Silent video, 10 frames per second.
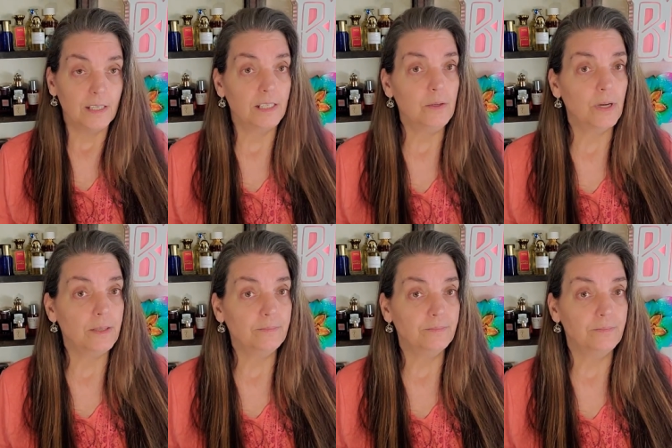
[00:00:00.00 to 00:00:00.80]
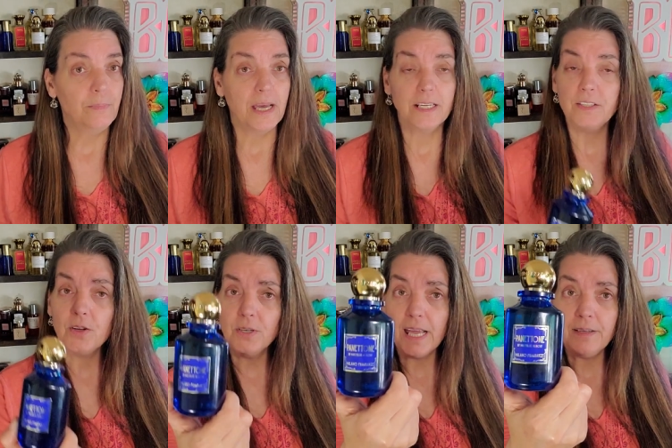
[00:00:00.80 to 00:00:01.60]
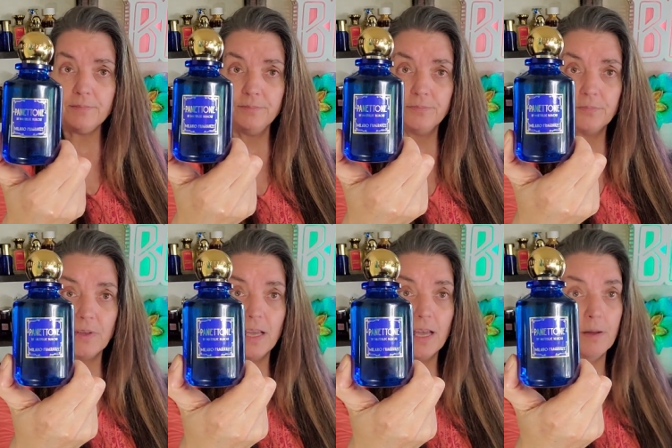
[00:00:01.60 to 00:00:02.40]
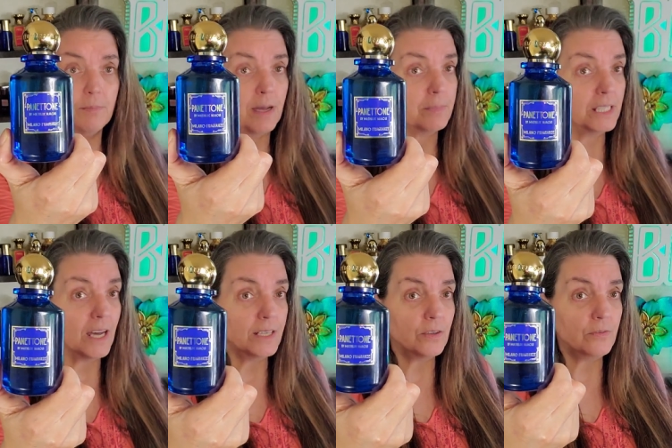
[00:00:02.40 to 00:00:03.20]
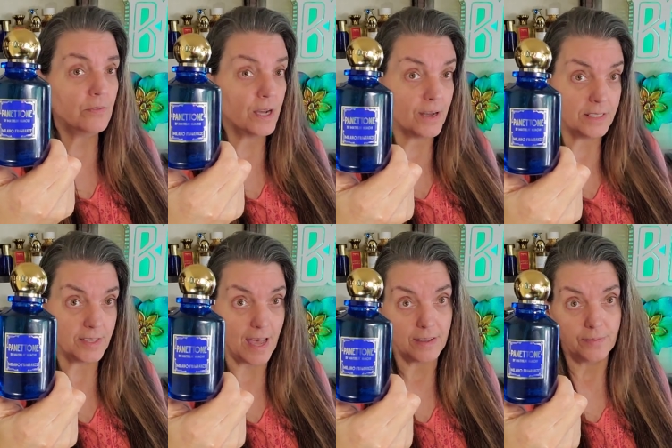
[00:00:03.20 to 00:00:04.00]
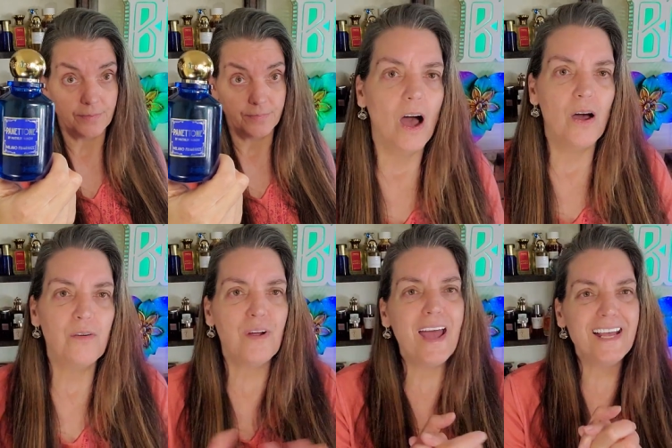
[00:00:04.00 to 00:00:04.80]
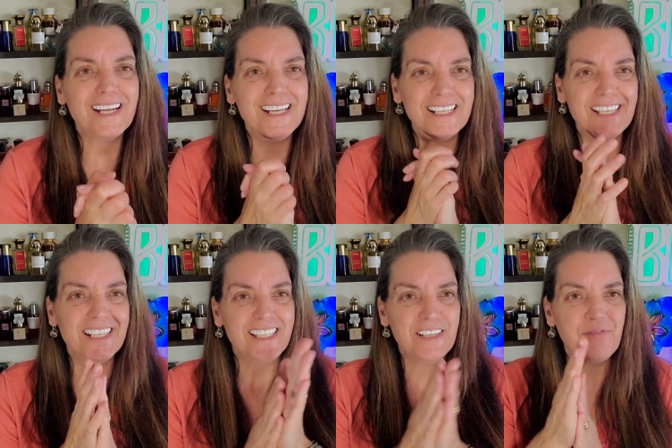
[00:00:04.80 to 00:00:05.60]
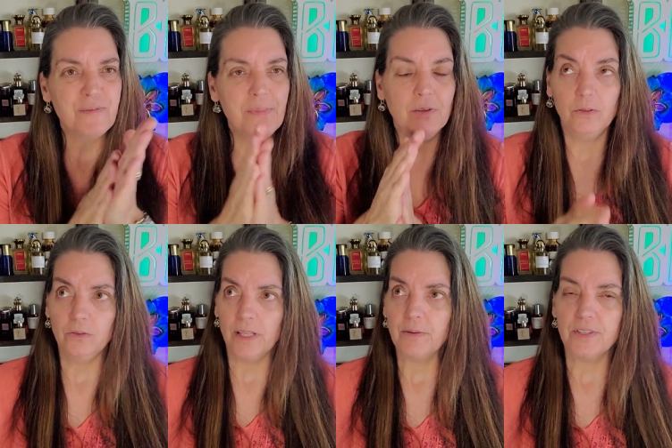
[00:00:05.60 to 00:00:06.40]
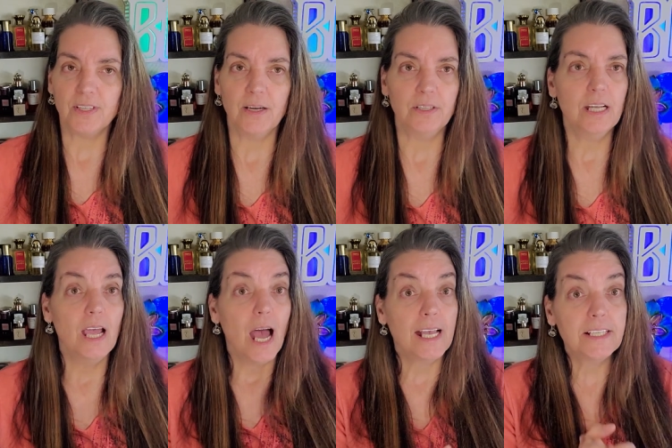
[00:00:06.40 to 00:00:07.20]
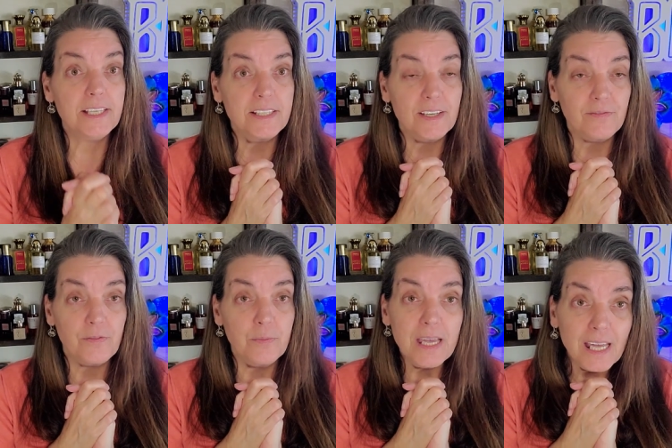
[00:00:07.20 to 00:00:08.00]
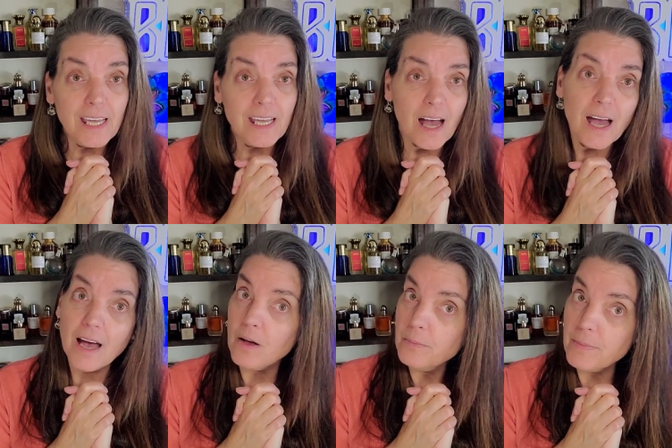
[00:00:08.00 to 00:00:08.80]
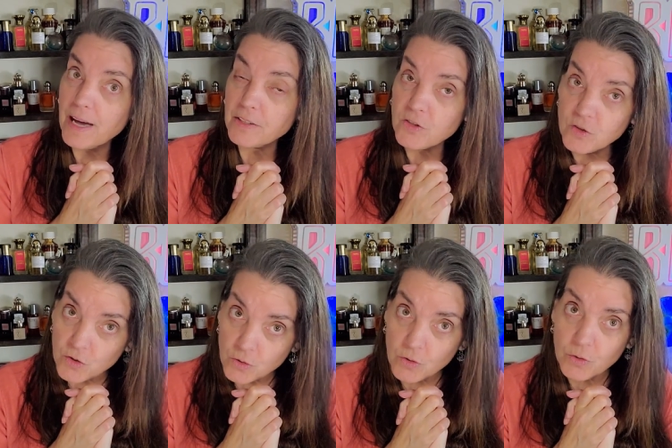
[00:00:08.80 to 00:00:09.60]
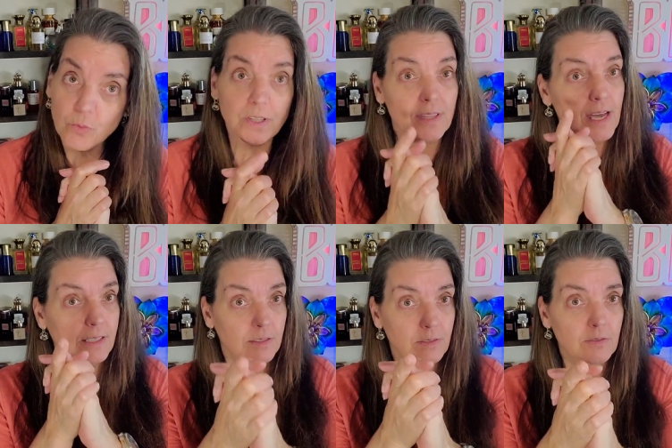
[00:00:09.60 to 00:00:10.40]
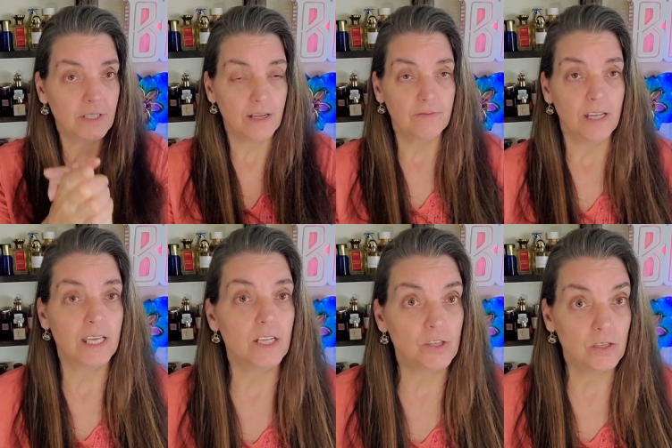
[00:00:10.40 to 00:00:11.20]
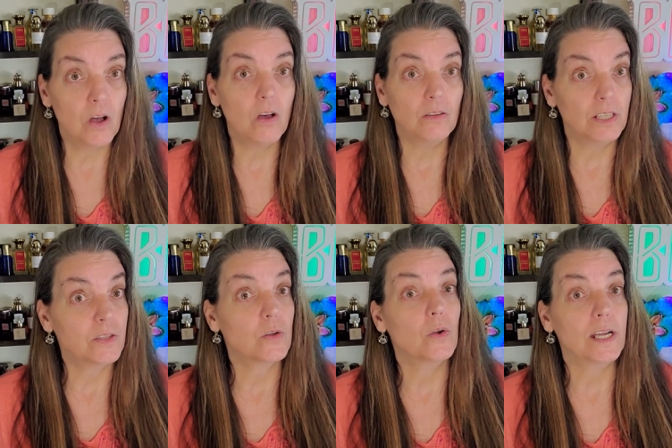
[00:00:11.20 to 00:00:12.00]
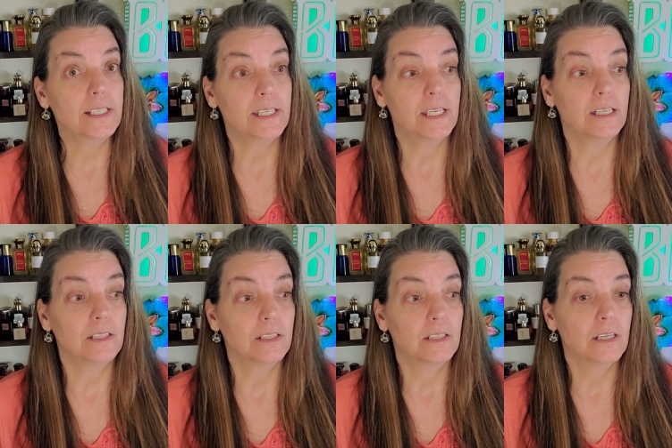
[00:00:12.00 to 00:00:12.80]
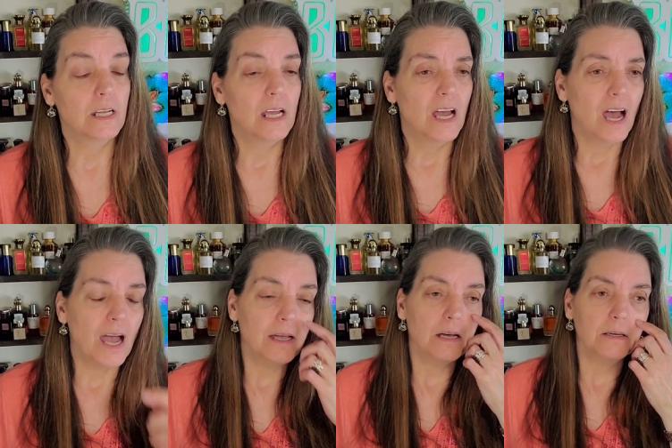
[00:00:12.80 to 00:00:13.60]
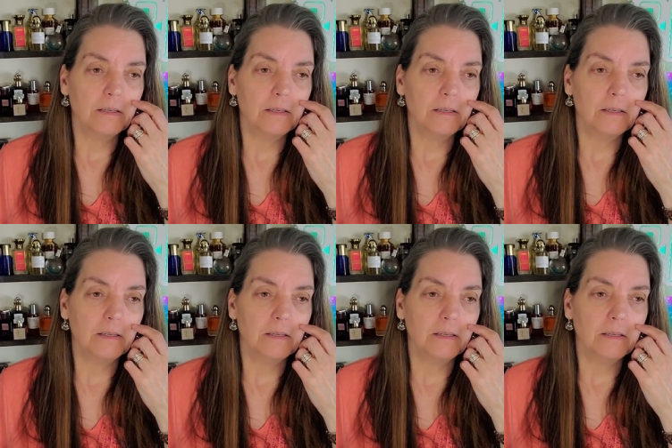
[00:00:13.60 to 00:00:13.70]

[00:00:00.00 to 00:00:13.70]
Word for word: Anyway, Panettone by Milano Fragranze. All right, I guess that's it from, oh, that was loud. I guess that's it for me. I'll be back soon with that, that vacation haul. It's crazy. I,